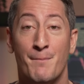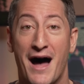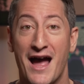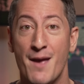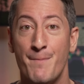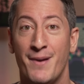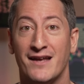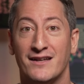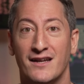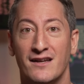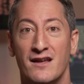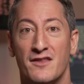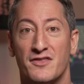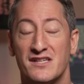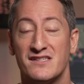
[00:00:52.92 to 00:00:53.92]
my
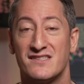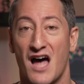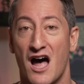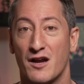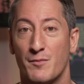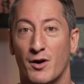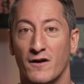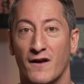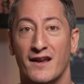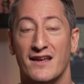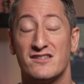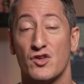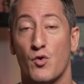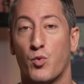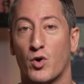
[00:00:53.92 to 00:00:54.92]
opinion, the stock market
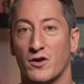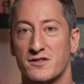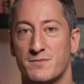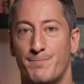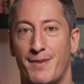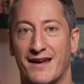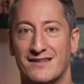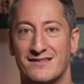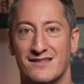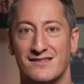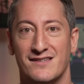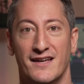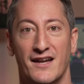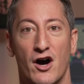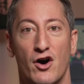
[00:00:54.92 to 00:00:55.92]
is the world's biggest
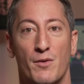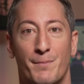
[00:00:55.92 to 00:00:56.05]
casino